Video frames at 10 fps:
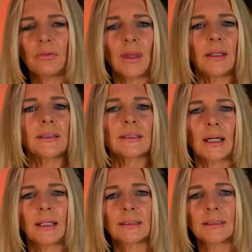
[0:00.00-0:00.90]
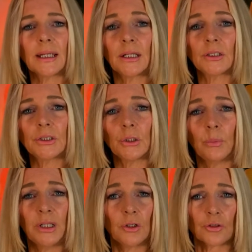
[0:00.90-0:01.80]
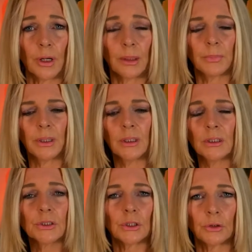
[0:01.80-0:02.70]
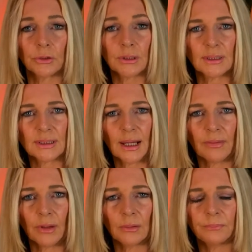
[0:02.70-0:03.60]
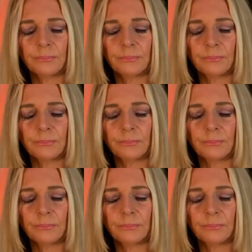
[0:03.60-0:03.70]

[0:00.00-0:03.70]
they decide to take a two-week trip to London together.